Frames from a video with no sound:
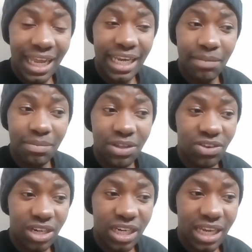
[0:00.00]
And number
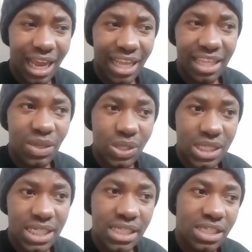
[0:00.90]
three, I think he was
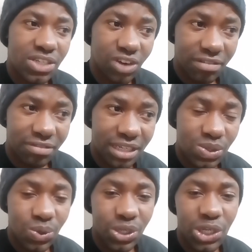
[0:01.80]
a taxi driver,
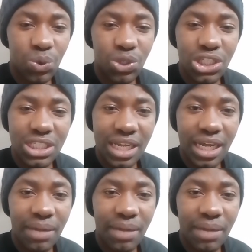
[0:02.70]
so he couldn't